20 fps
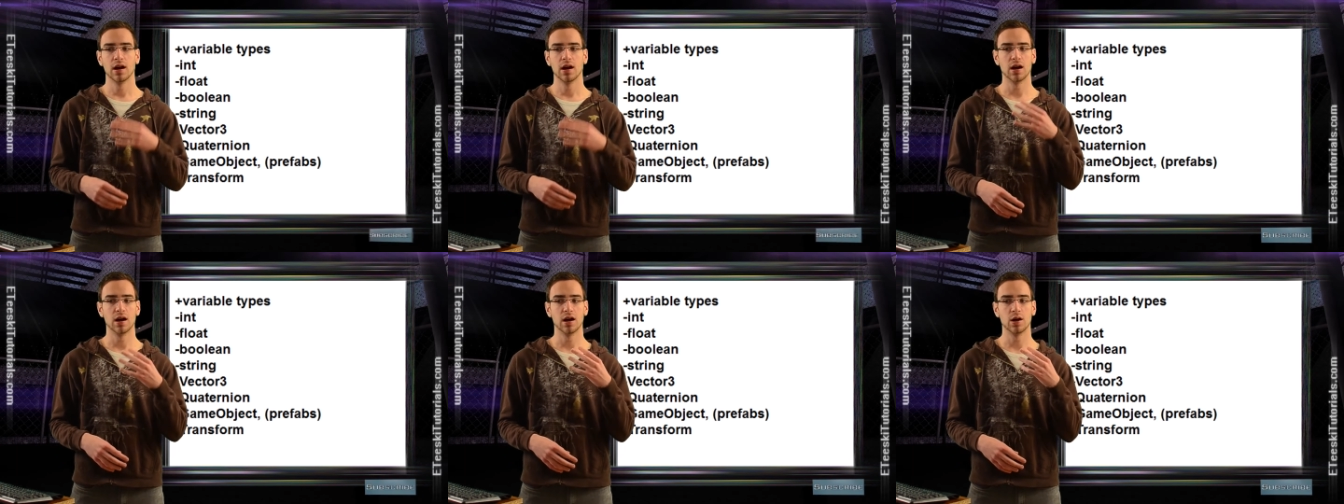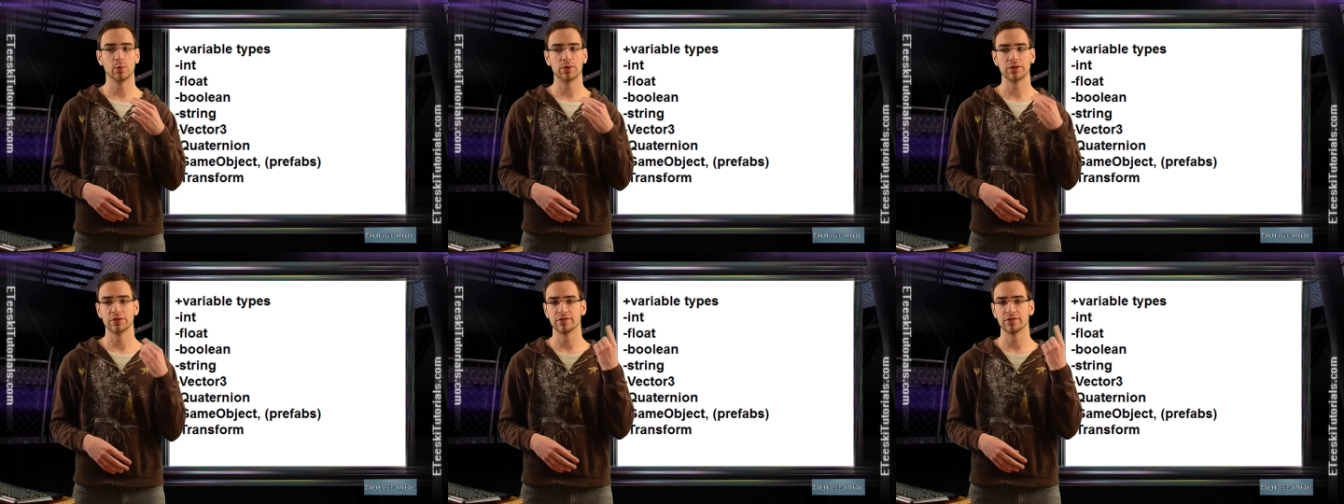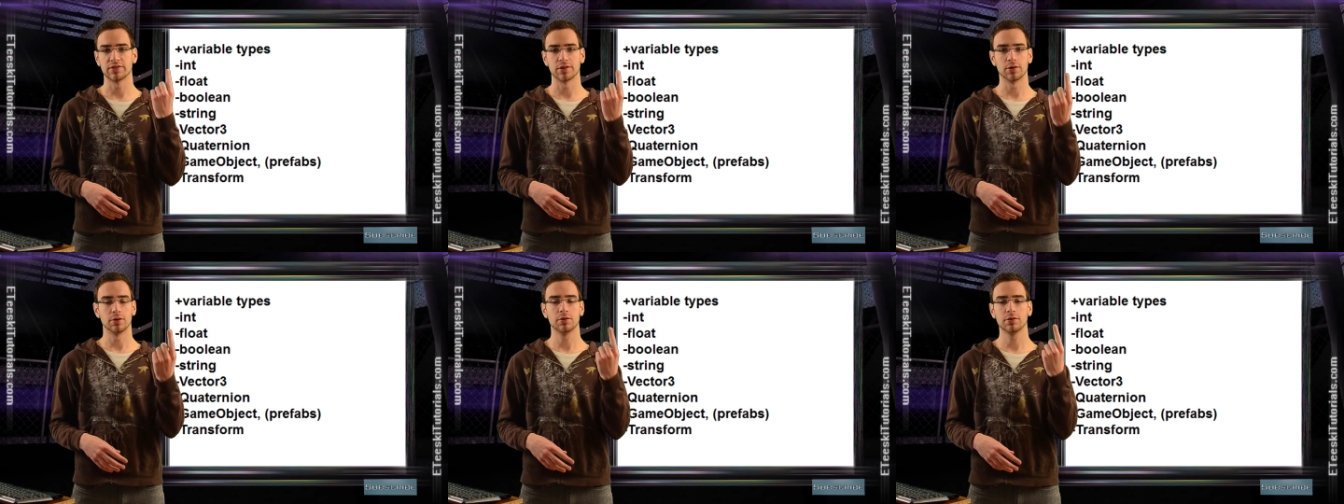uh, whether
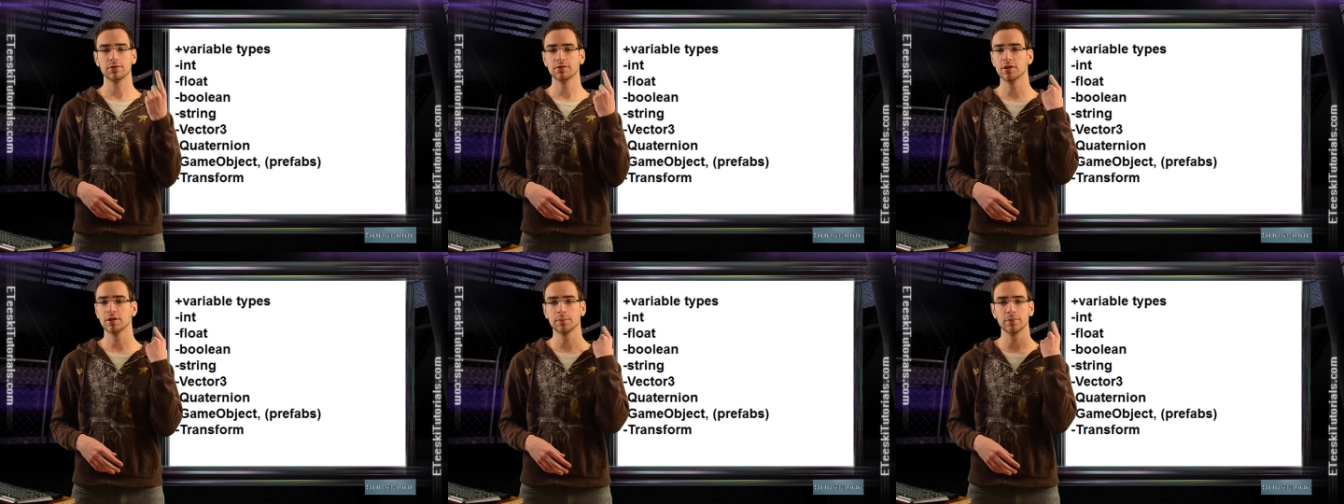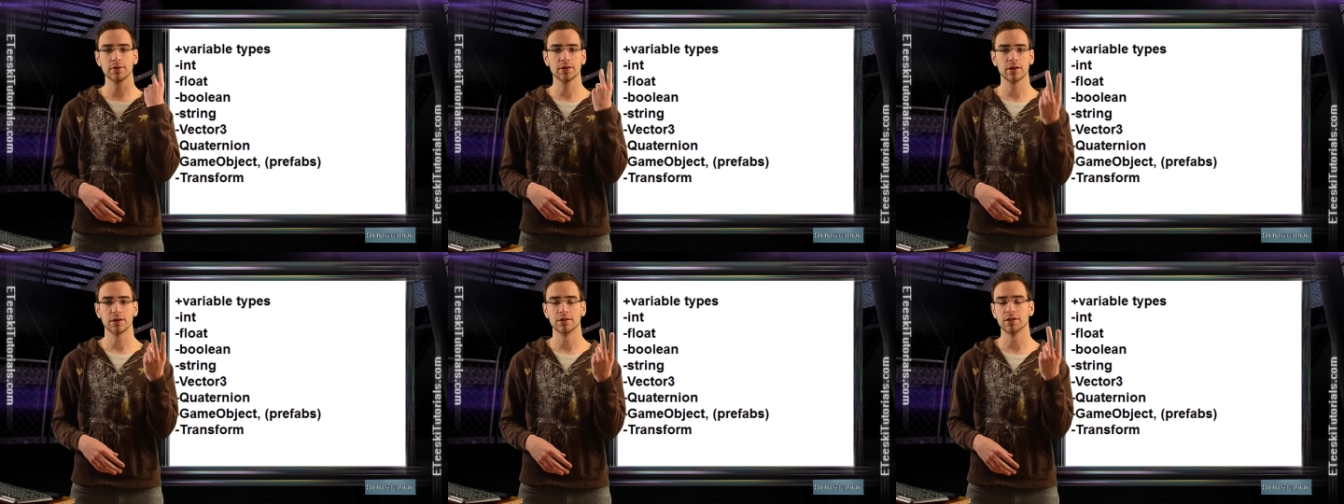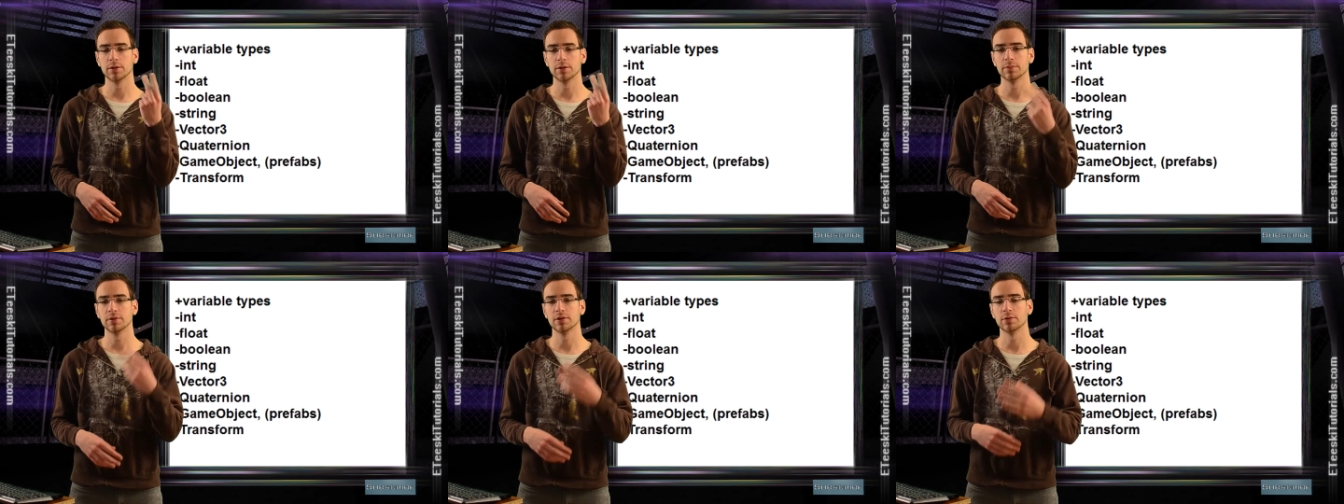it's a whole number, a
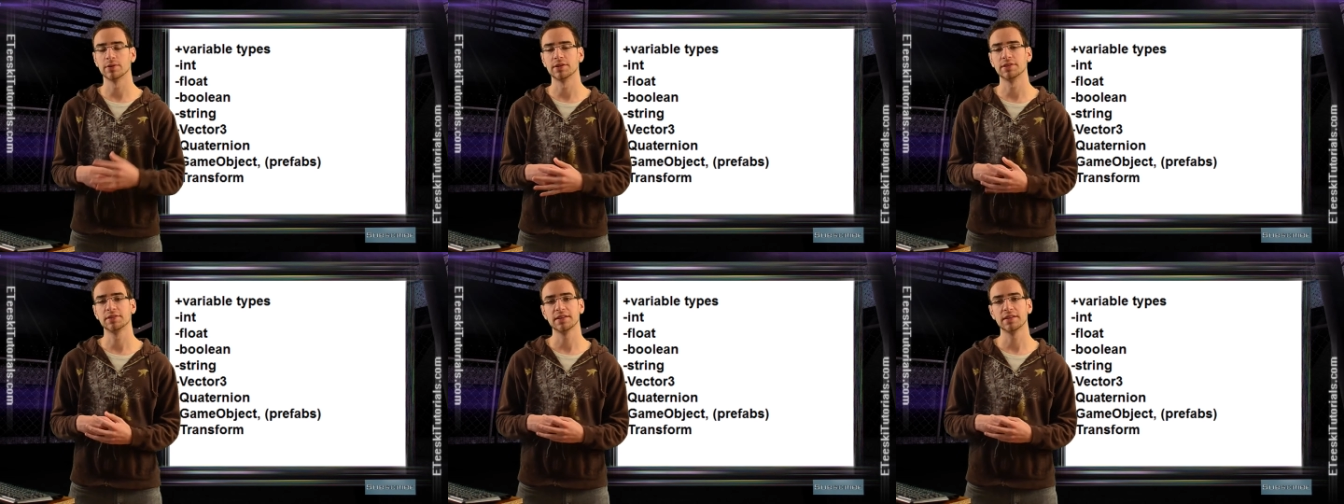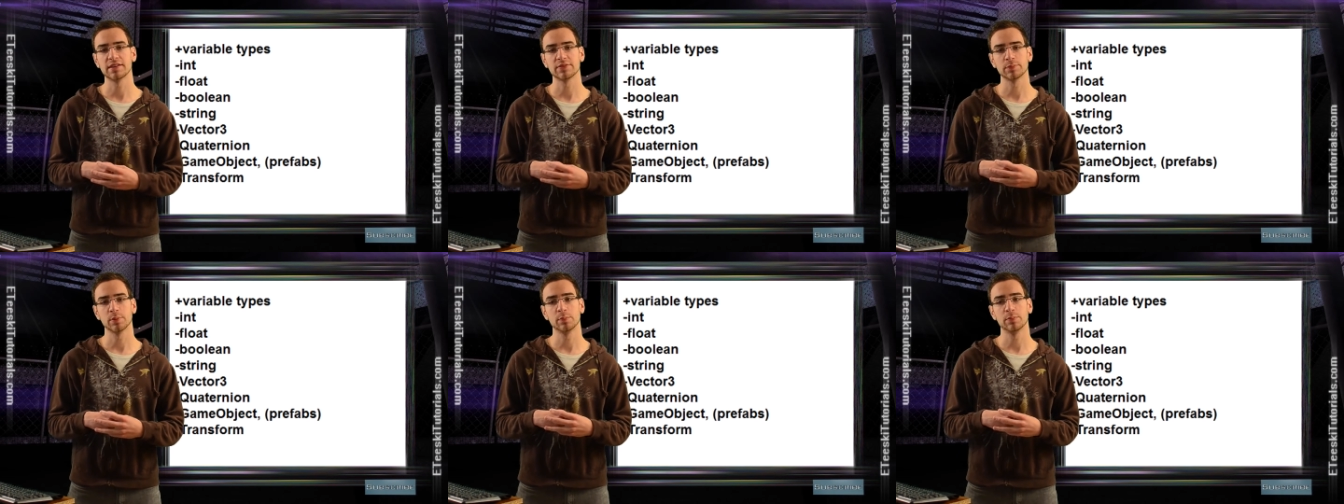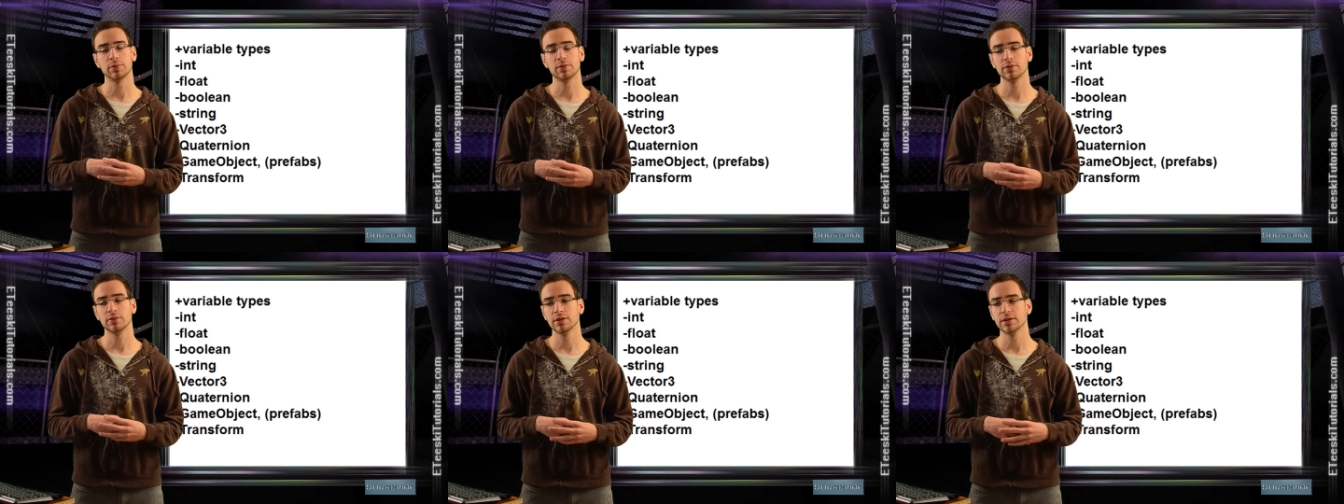number with decimal
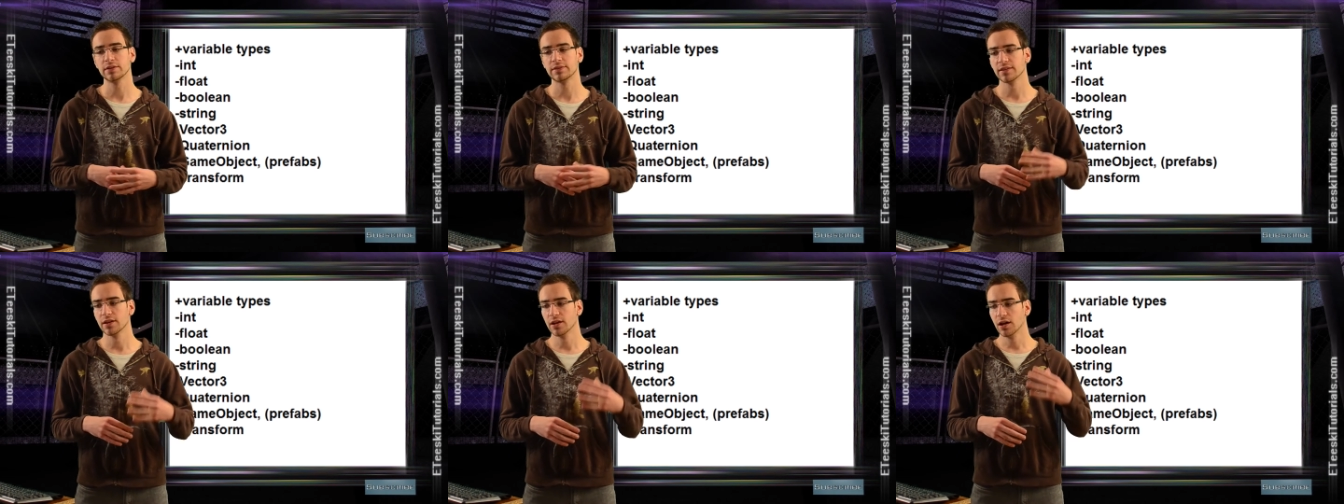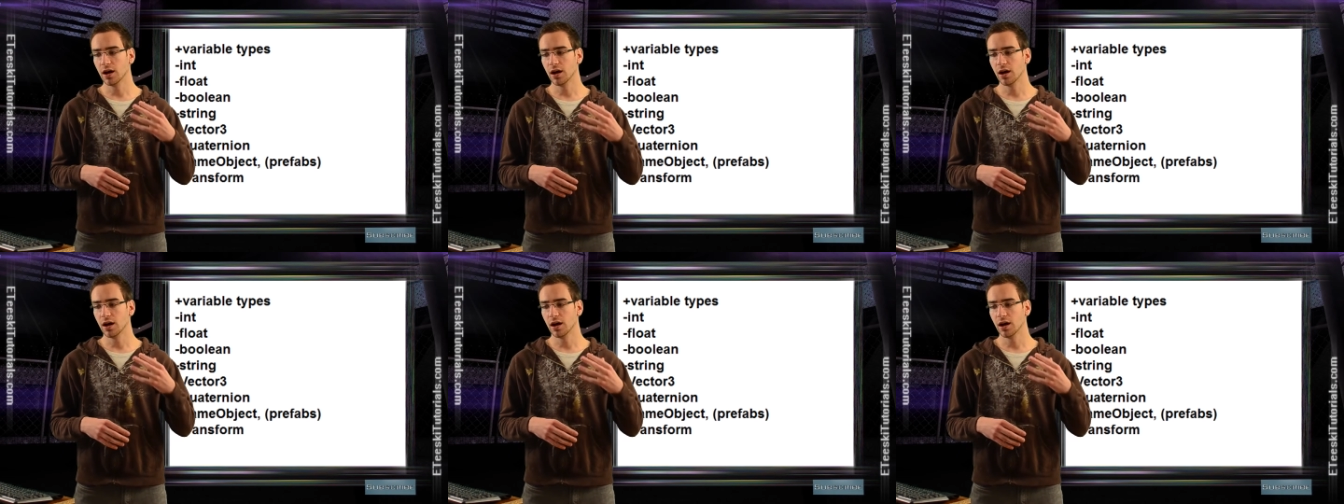points,